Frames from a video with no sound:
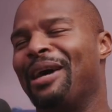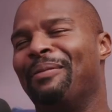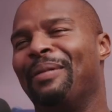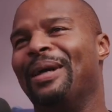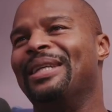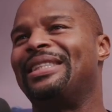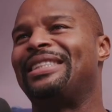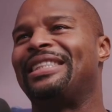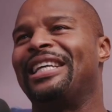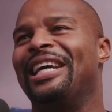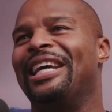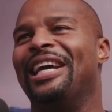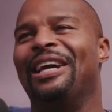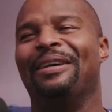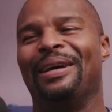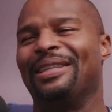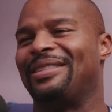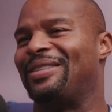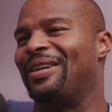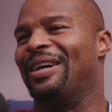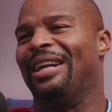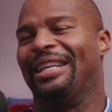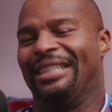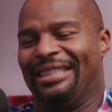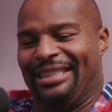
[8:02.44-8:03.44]
I see him, that's
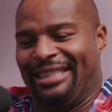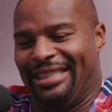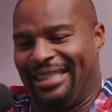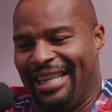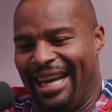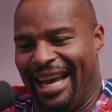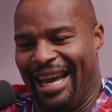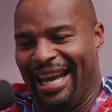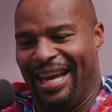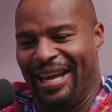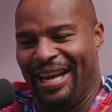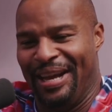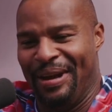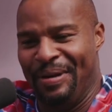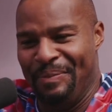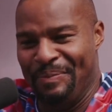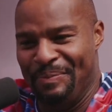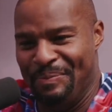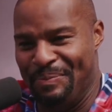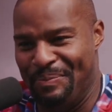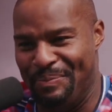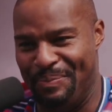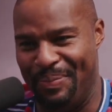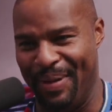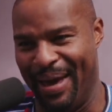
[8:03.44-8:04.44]
all J
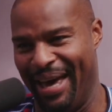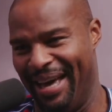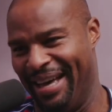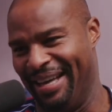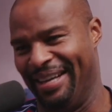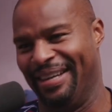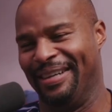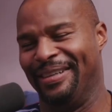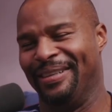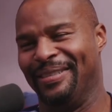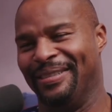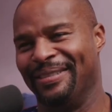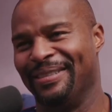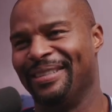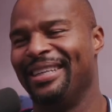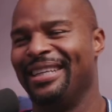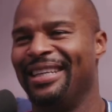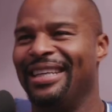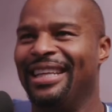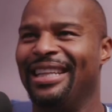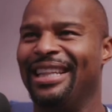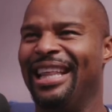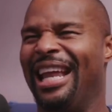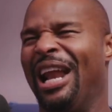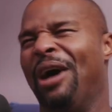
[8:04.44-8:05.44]
Bell.
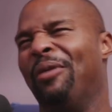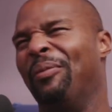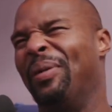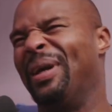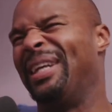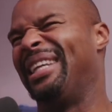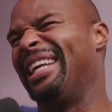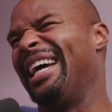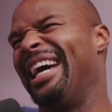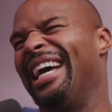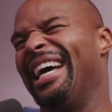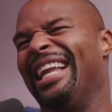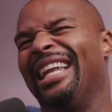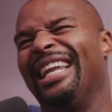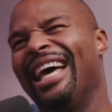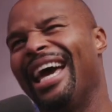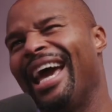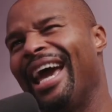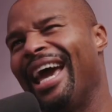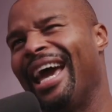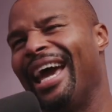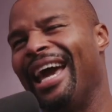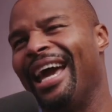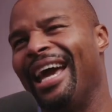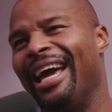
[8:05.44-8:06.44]
And then I went to
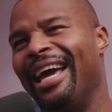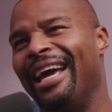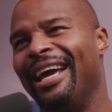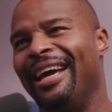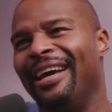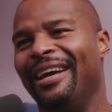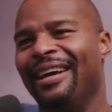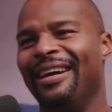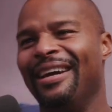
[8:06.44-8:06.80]
LA,